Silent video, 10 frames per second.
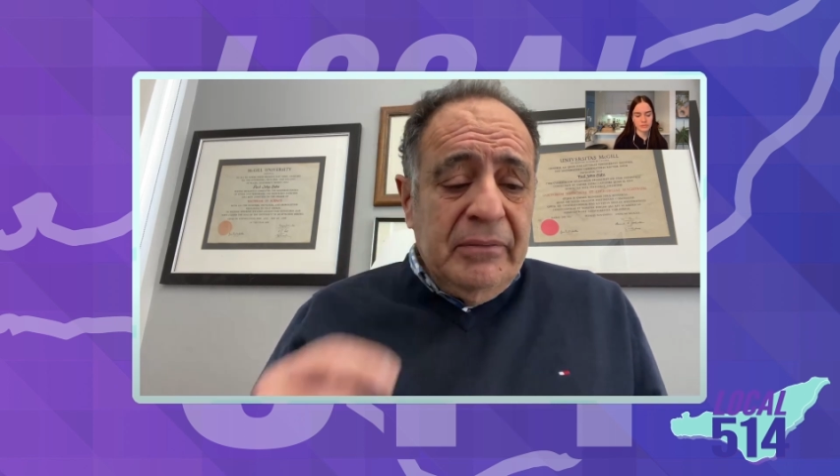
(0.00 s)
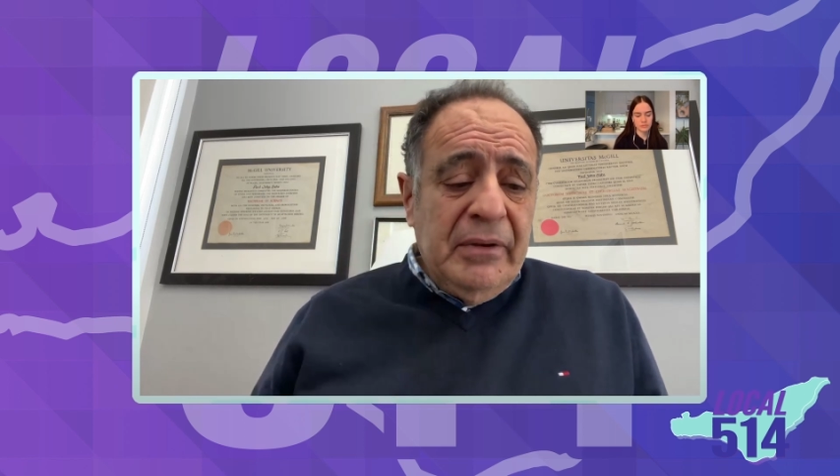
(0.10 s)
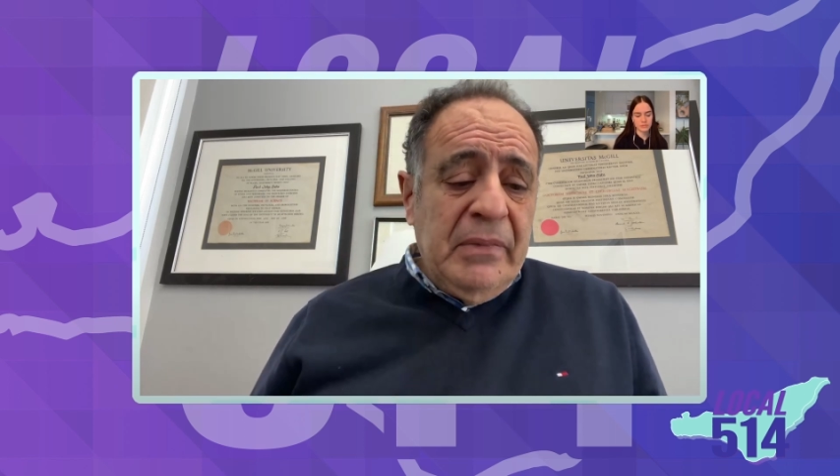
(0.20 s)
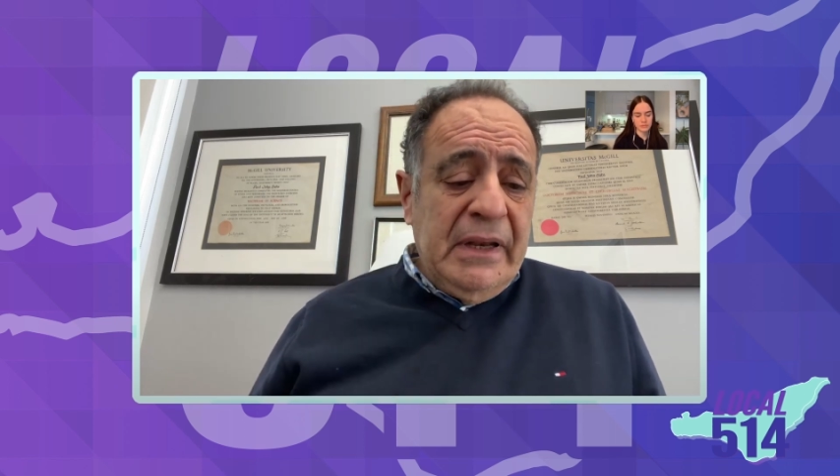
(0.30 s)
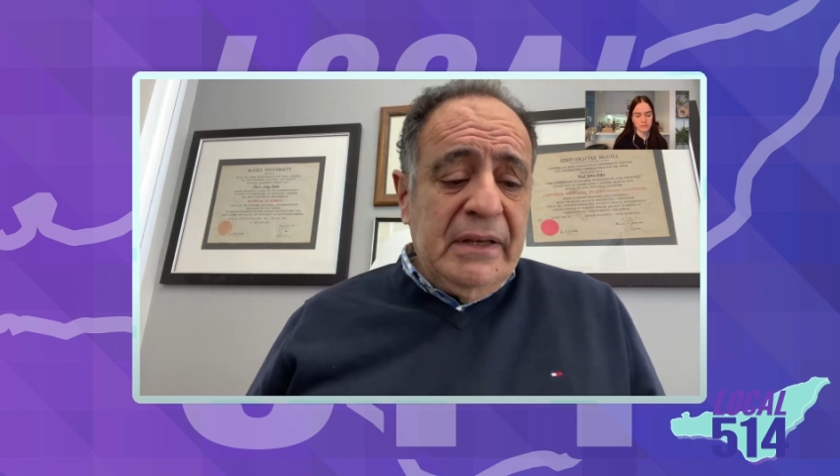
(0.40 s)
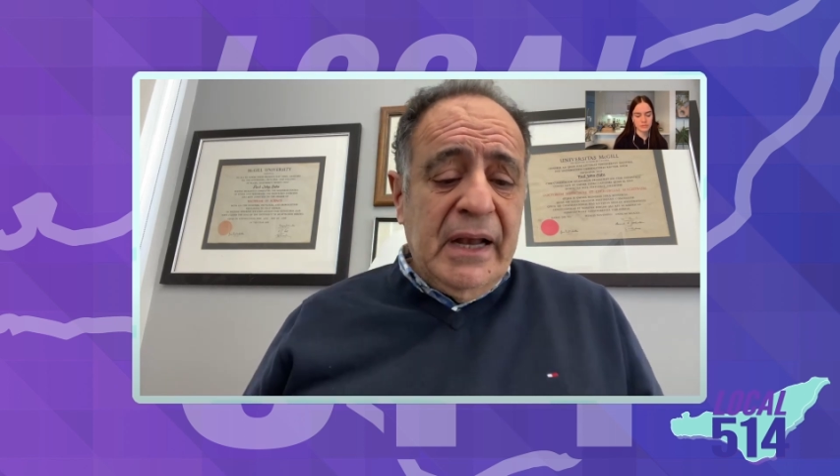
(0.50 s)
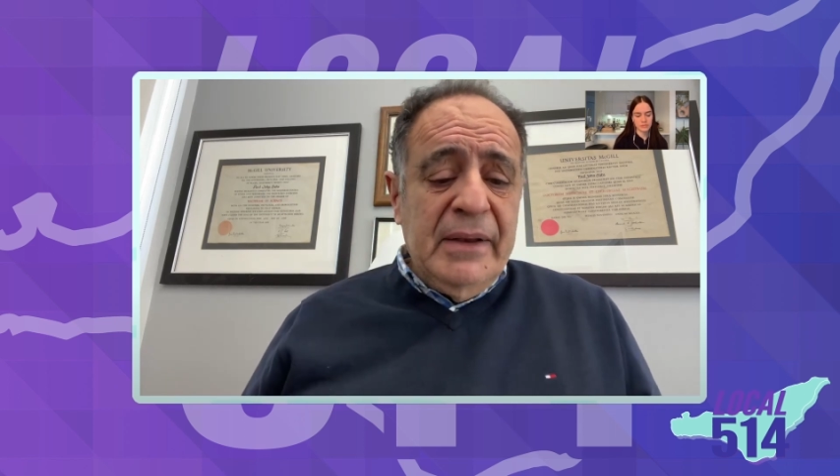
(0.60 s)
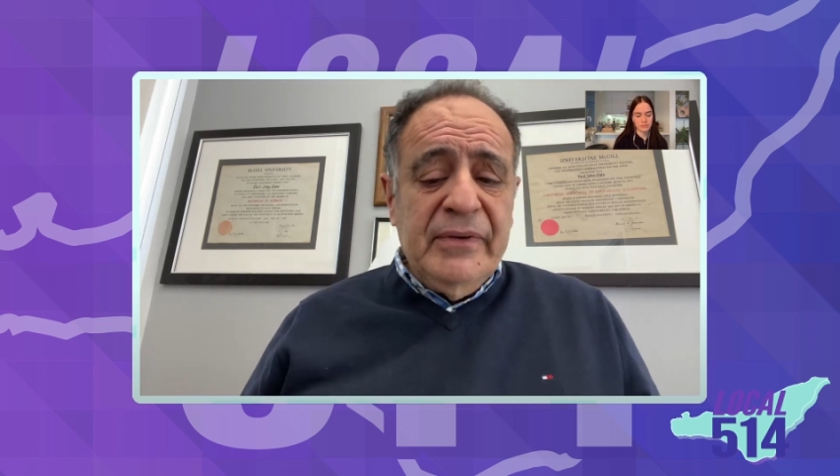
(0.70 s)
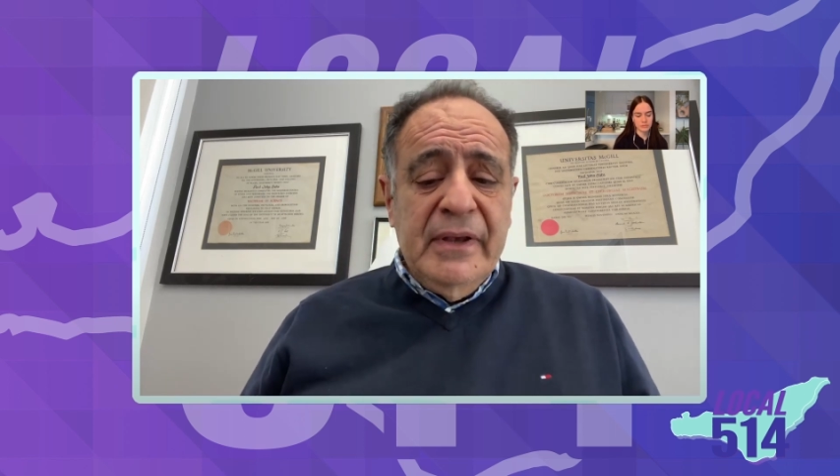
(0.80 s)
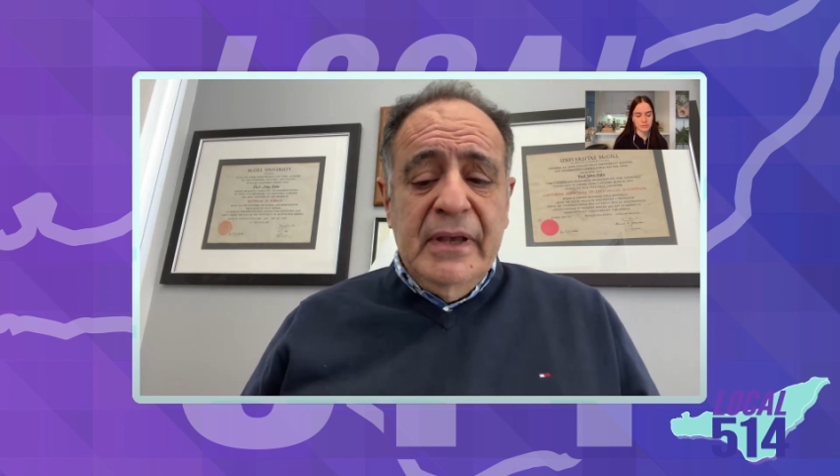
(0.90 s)
many
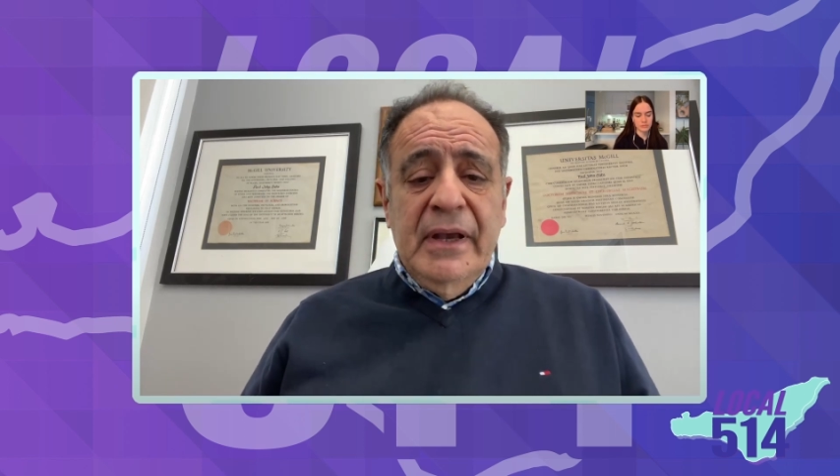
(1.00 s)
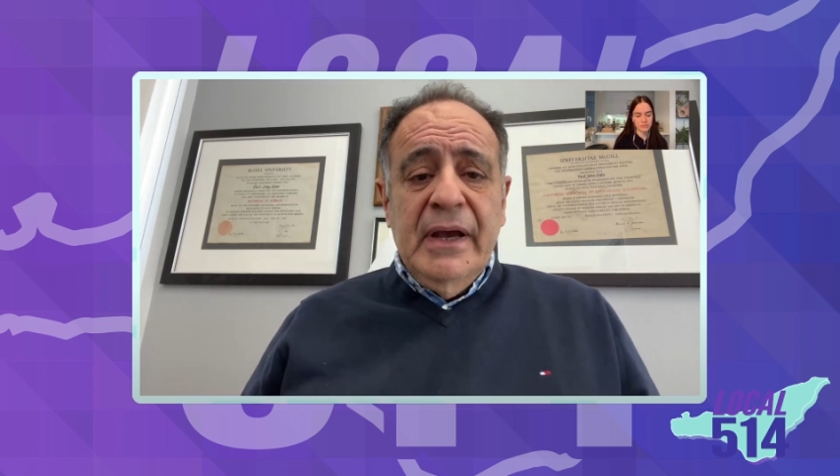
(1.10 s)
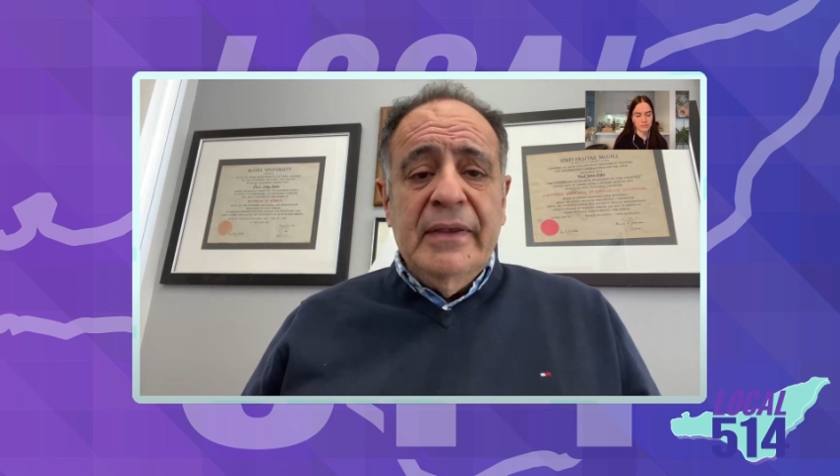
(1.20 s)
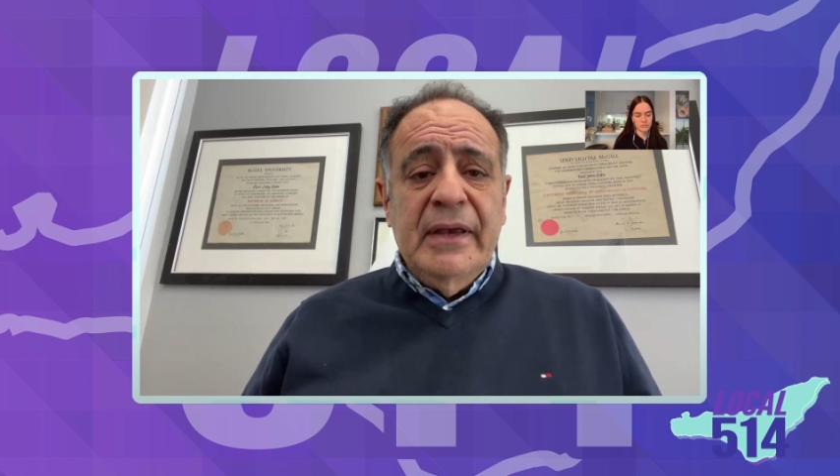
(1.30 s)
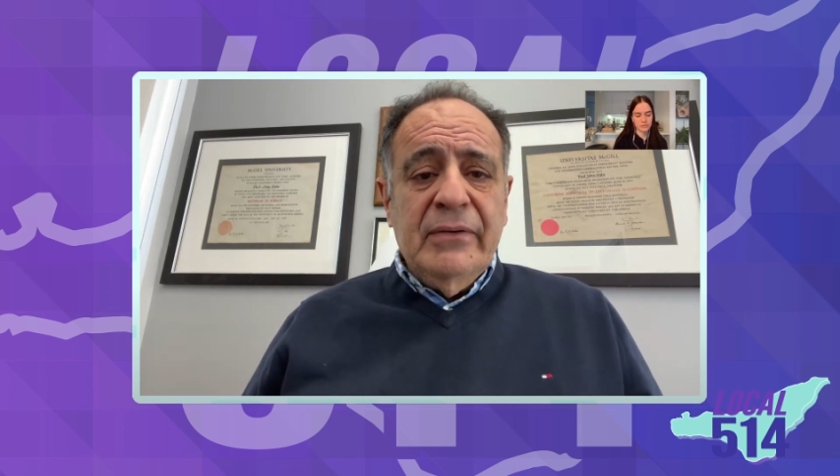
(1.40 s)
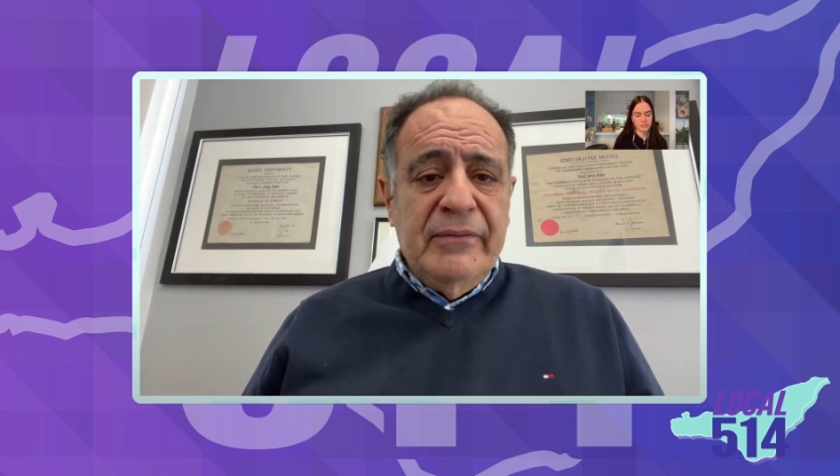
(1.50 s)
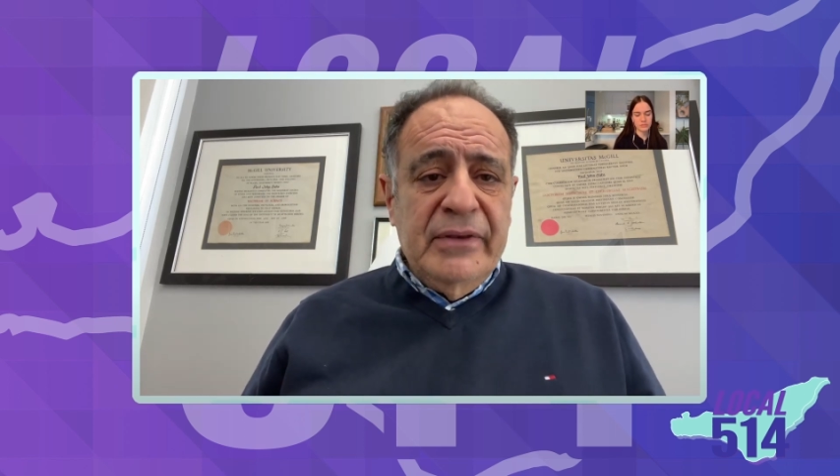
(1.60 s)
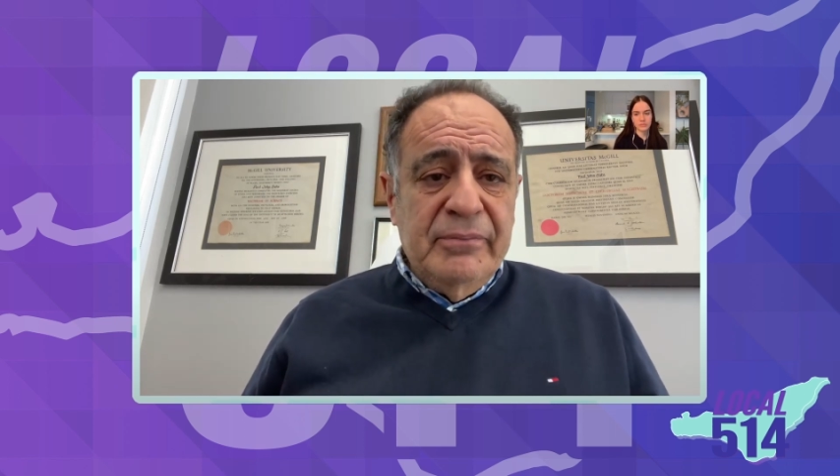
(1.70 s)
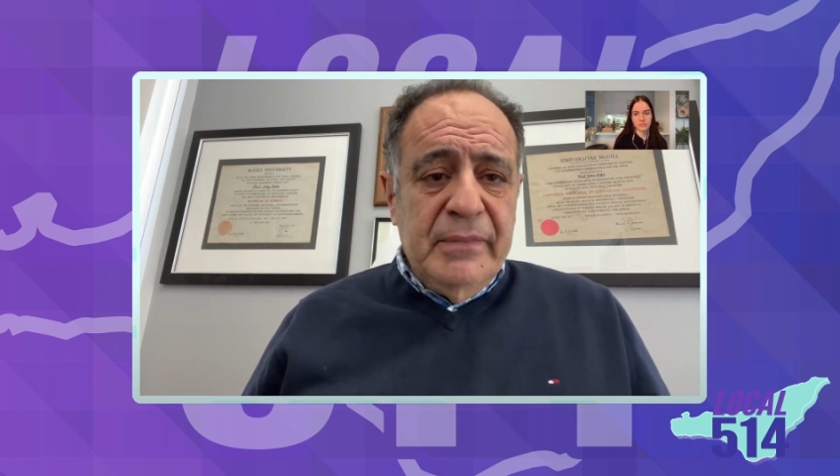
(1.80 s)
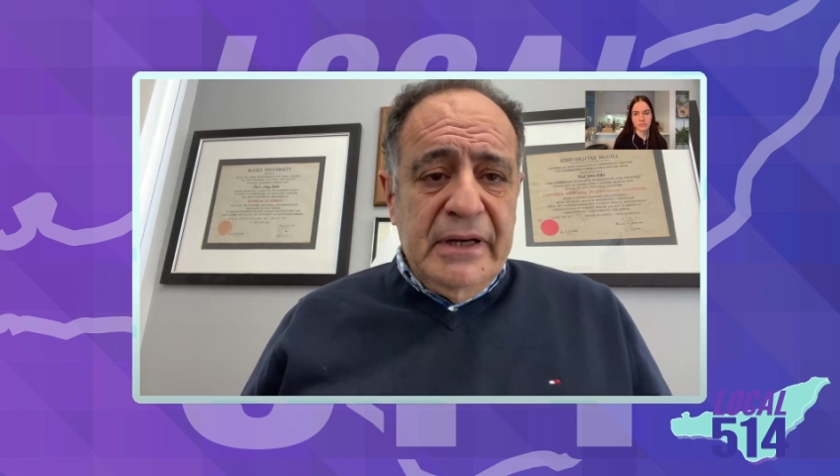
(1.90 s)
times they don't have
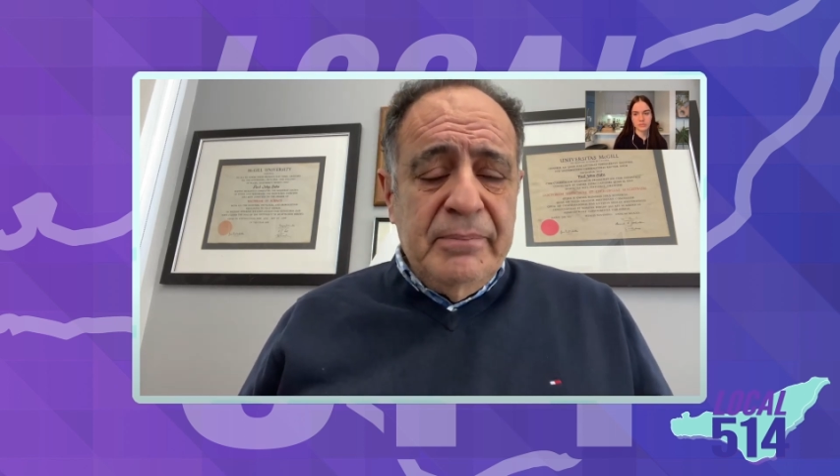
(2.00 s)
enough money to